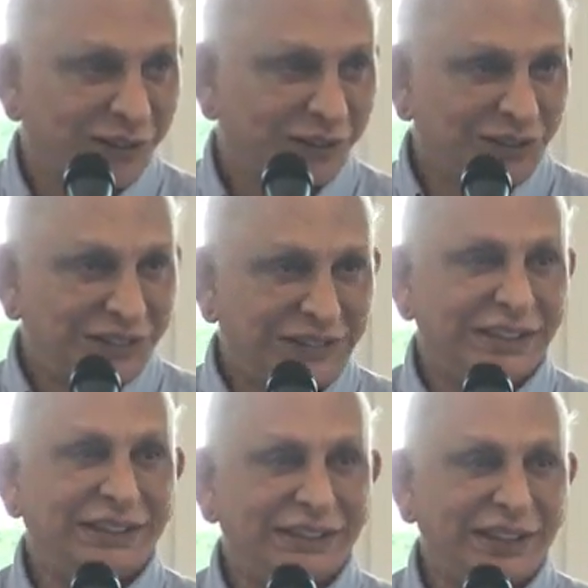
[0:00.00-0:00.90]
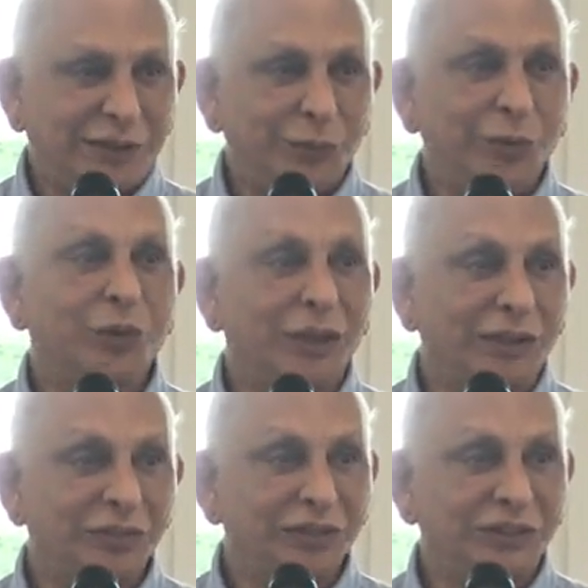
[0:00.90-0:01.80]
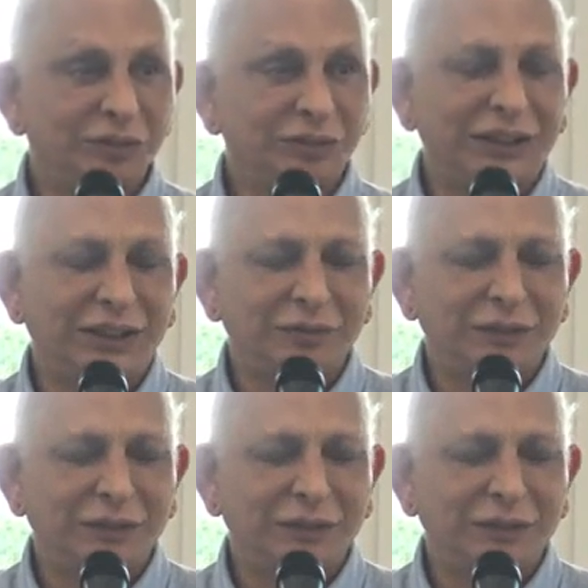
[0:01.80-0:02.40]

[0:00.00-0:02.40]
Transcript: So stay in that Purna for some time.